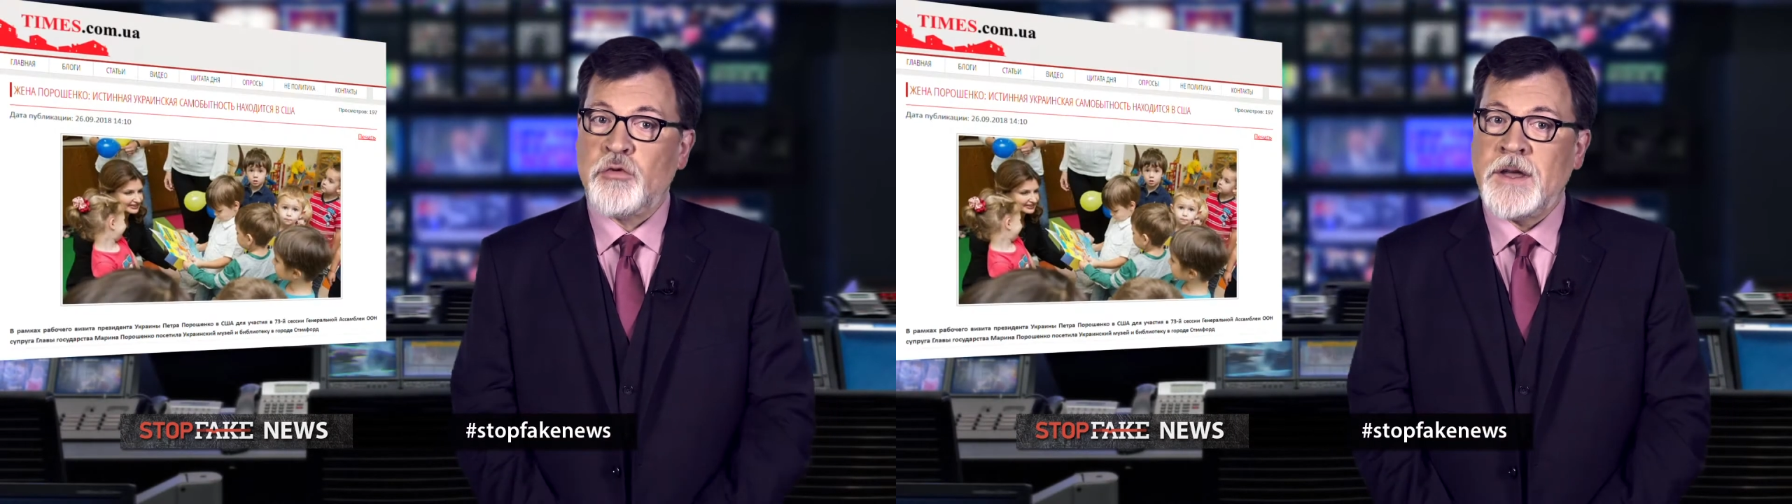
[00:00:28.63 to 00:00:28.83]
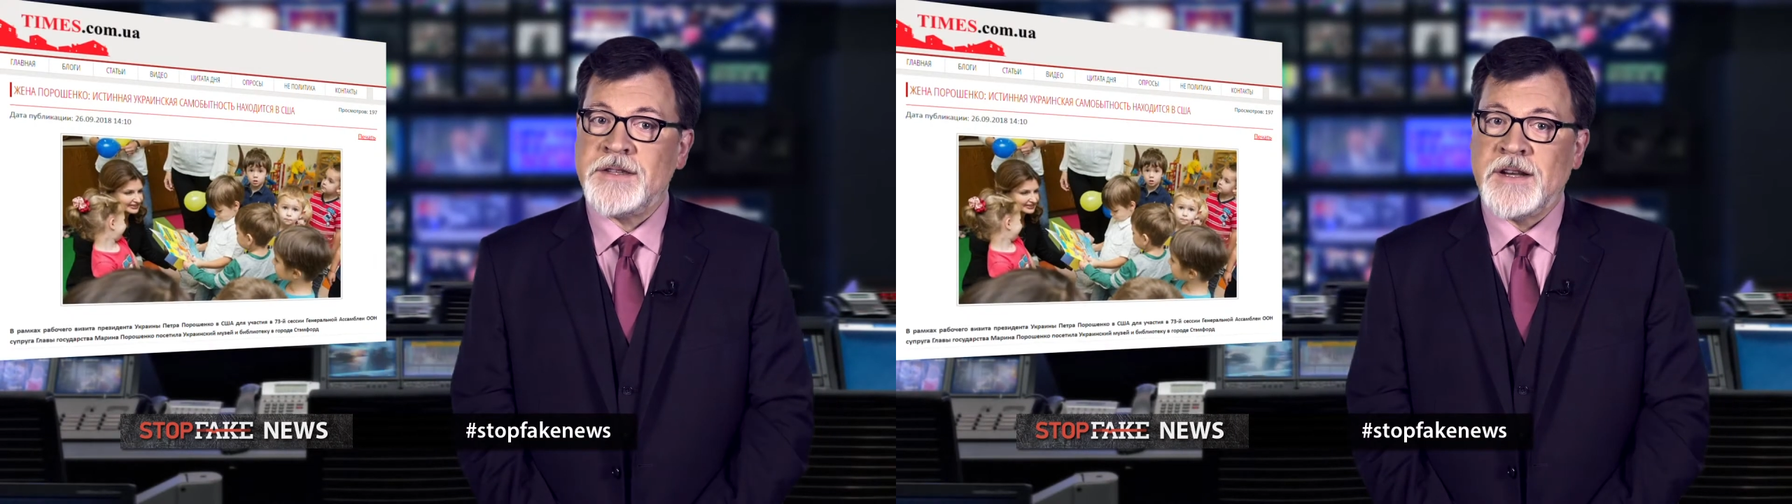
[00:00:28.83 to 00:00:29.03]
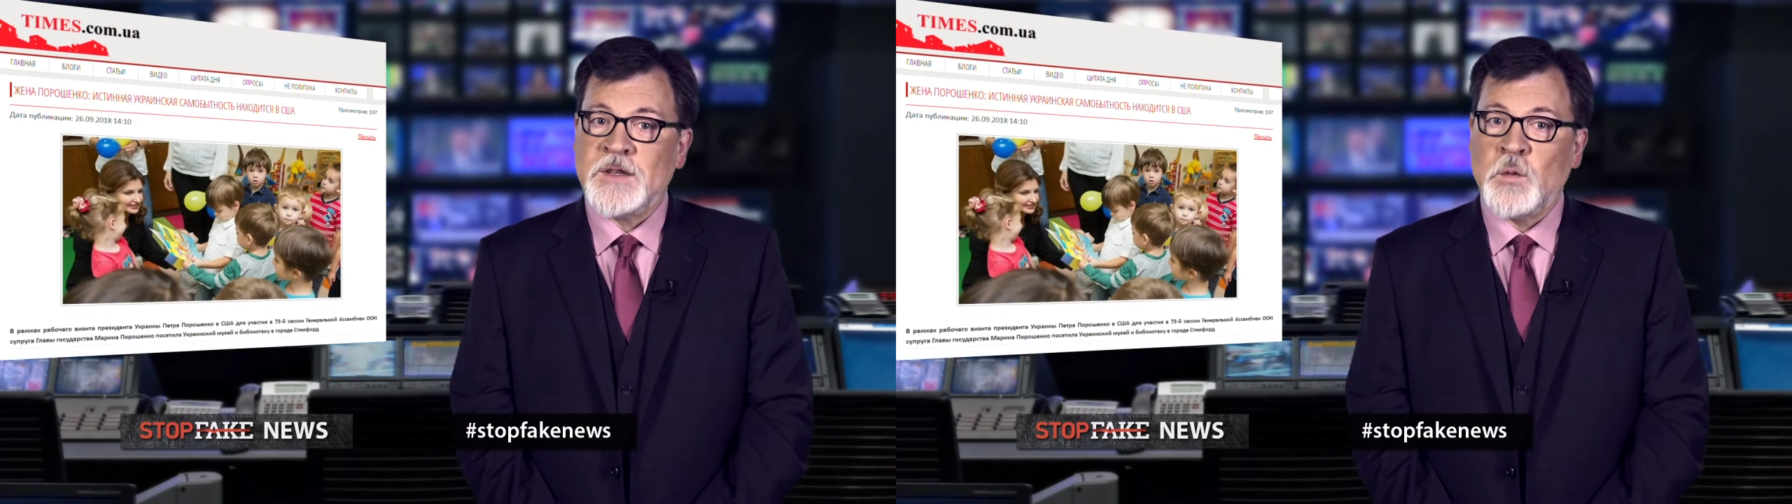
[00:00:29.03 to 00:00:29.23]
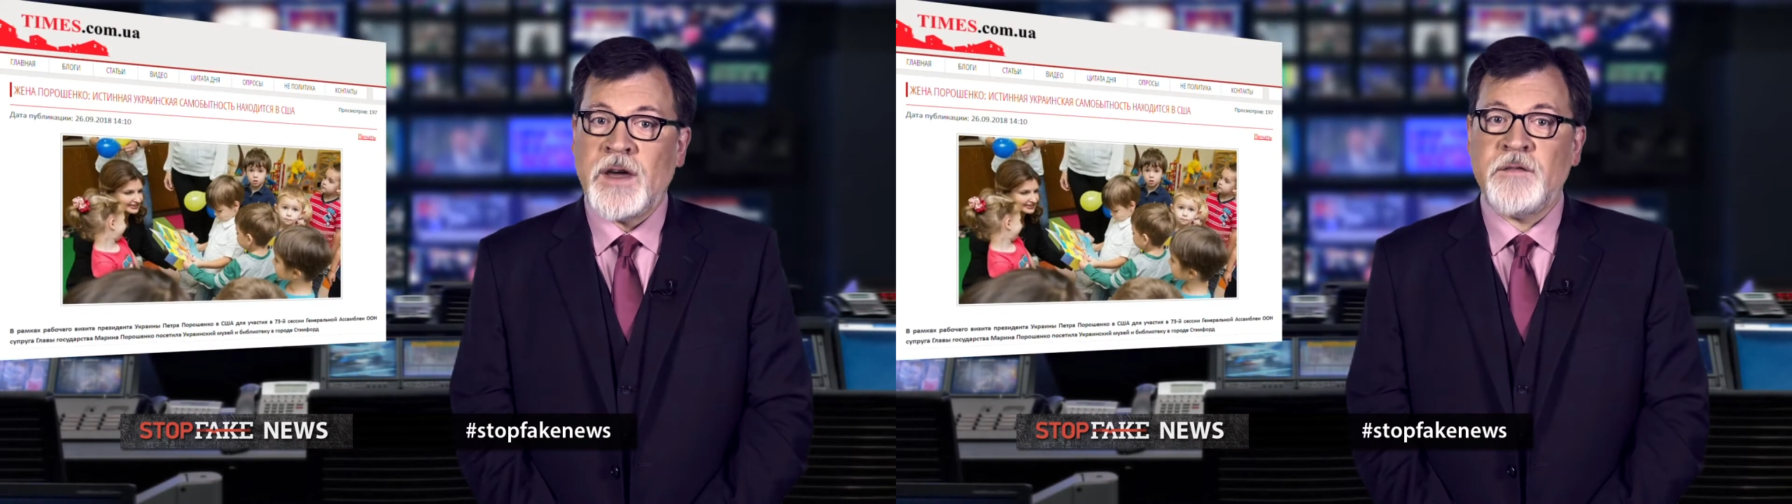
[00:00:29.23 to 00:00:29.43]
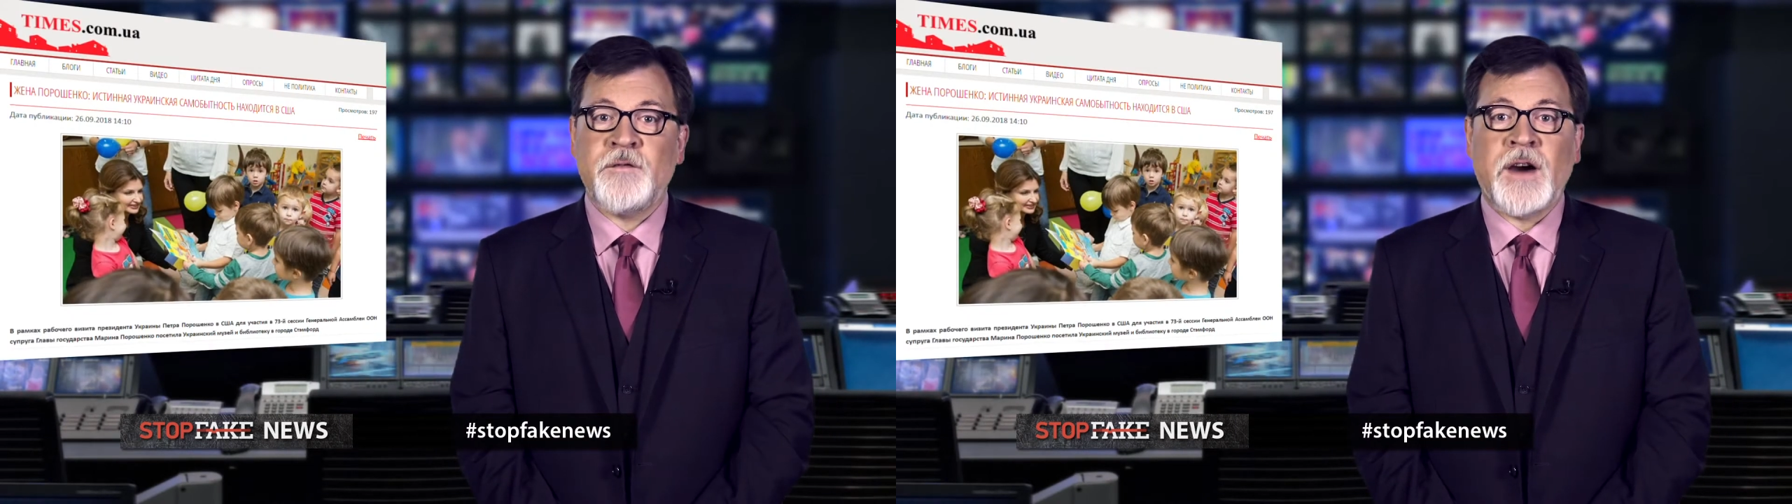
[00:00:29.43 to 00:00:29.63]
President's
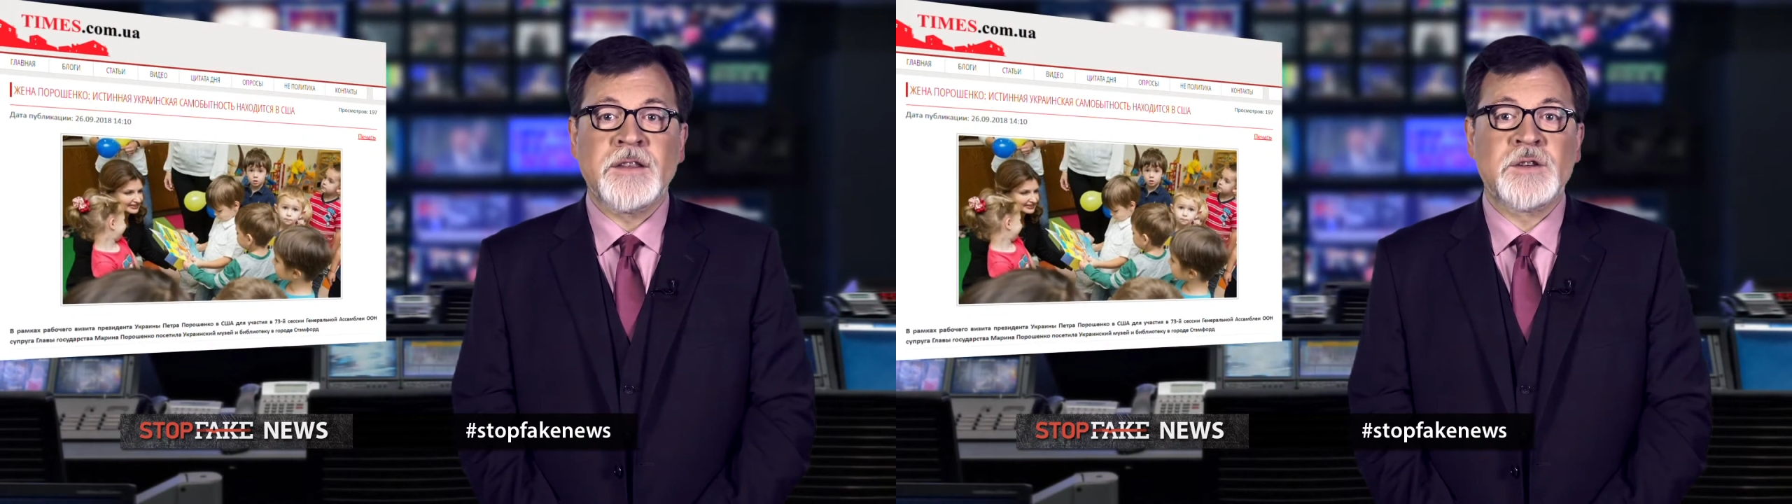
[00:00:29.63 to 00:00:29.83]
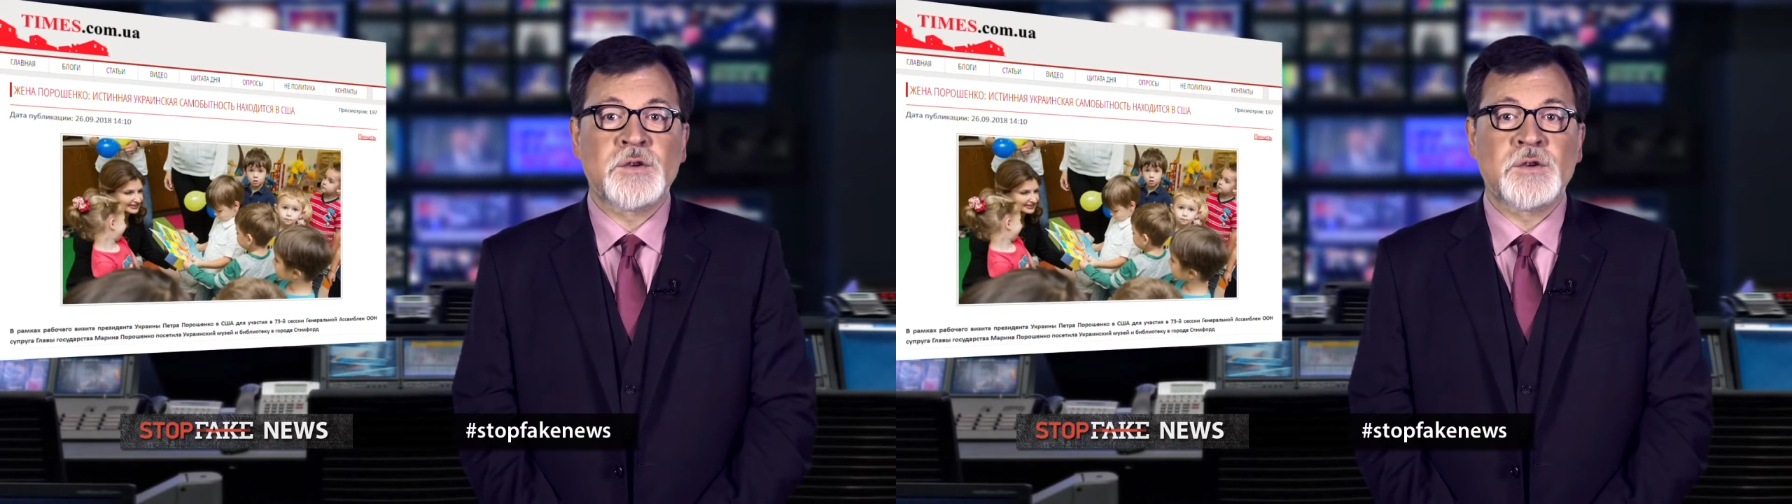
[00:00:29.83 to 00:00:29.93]
wife finds